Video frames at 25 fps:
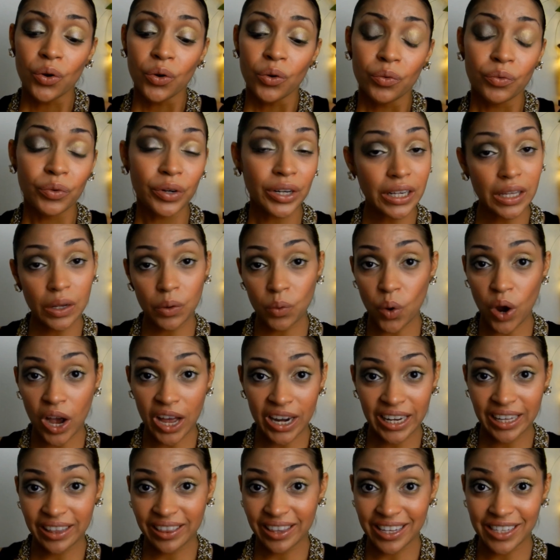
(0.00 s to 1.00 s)
really
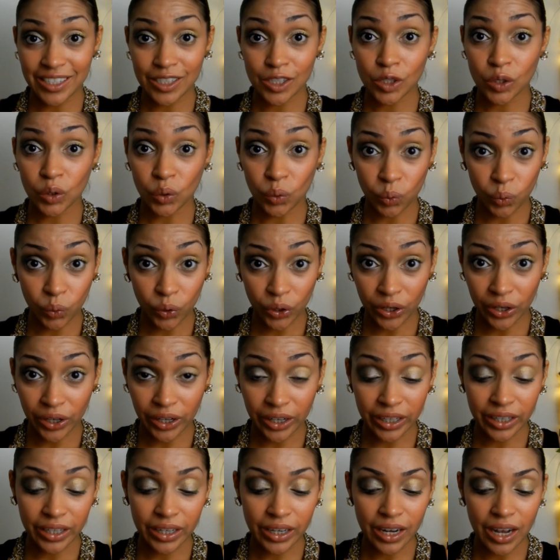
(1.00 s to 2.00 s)
wanting these to
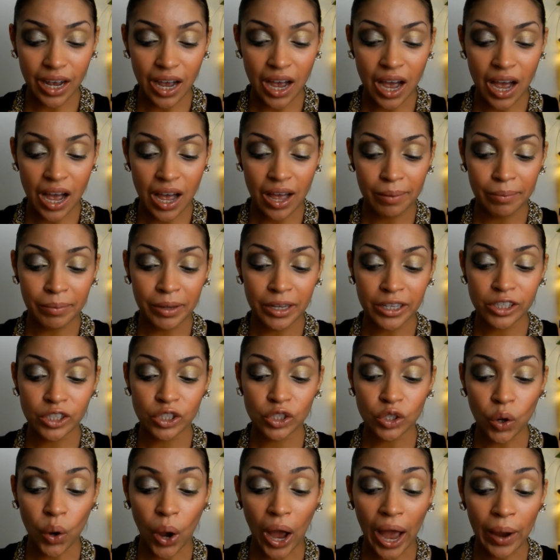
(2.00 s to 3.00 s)
work,
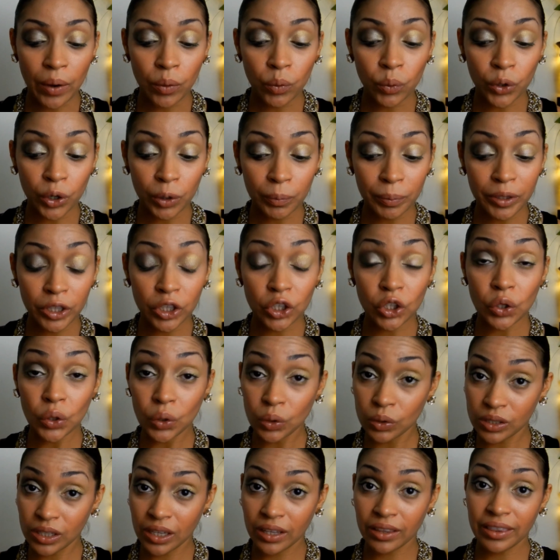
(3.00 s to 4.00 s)
so I will be
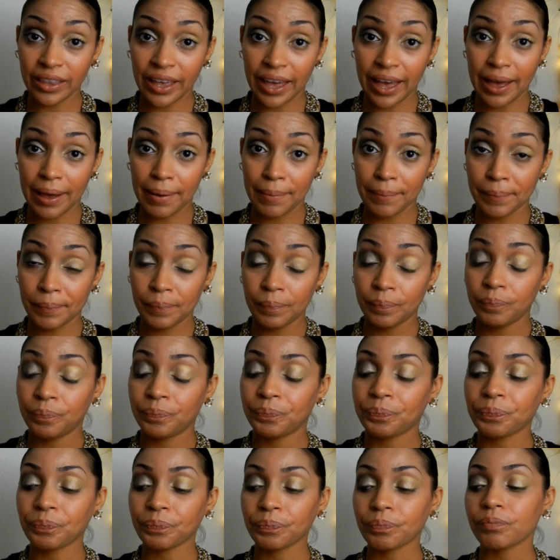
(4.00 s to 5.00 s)
using them
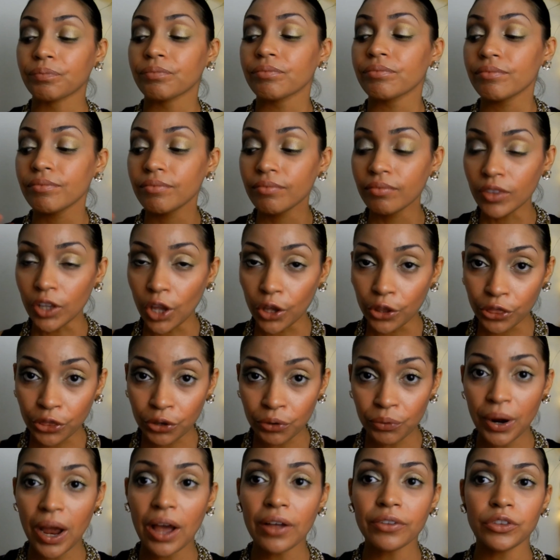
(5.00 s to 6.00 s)

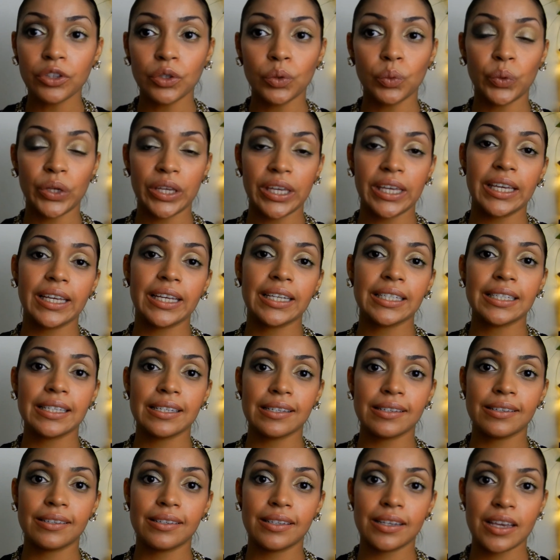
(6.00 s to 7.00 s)
throughout the week
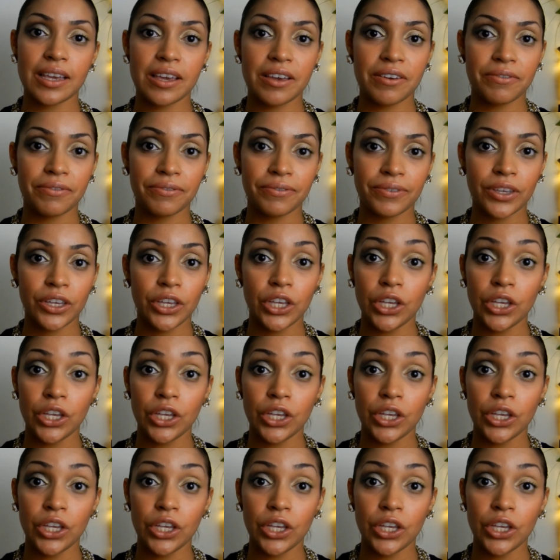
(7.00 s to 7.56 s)
to see if,